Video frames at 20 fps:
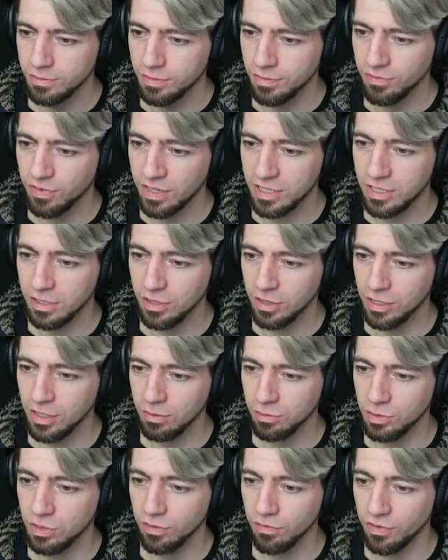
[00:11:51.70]
In fact, I think
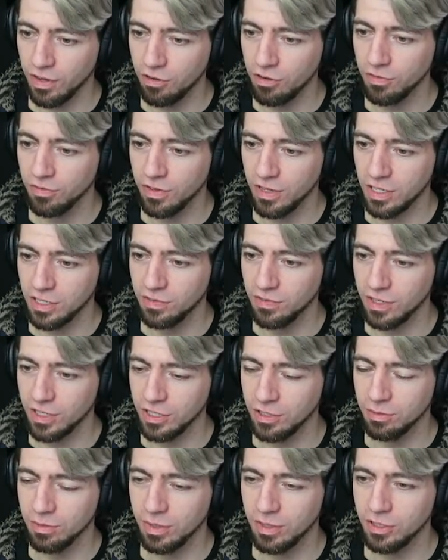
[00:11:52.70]
it was the very first
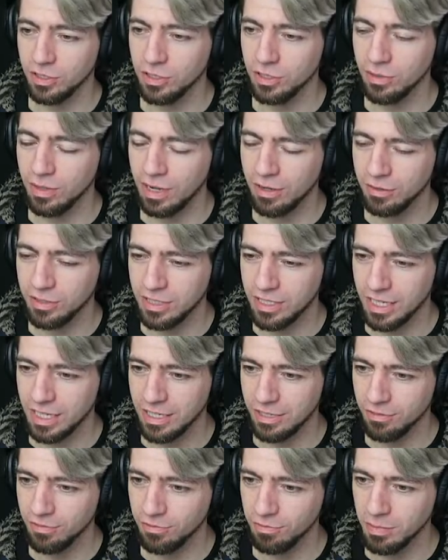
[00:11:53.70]
village we went to
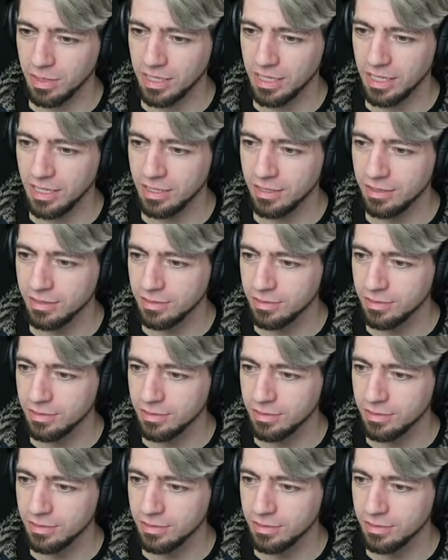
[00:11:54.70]
outside of Midgar.